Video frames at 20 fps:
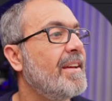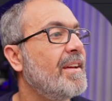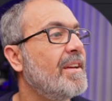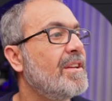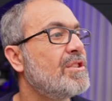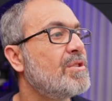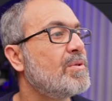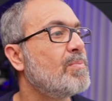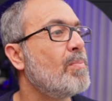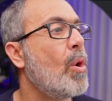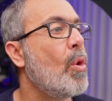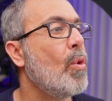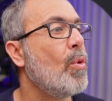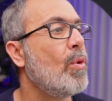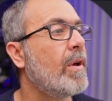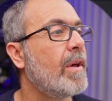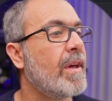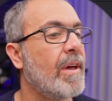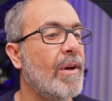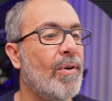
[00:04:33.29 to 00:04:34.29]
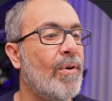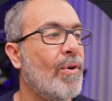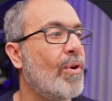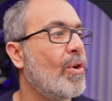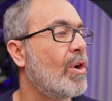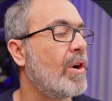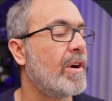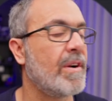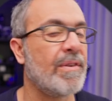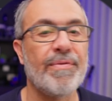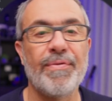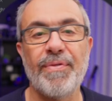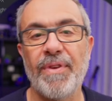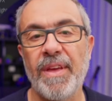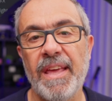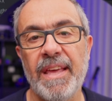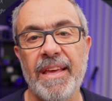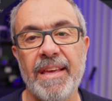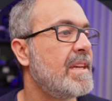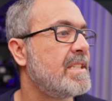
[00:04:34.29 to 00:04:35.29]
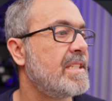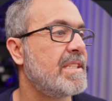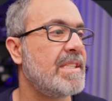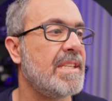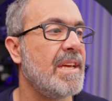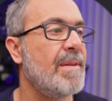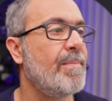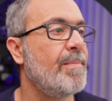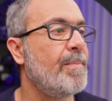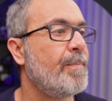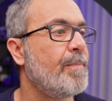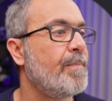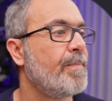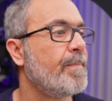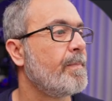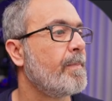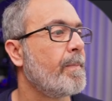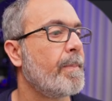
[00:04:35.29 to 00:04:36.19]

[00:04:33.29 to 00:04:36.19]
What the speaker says: smoke or fake steam.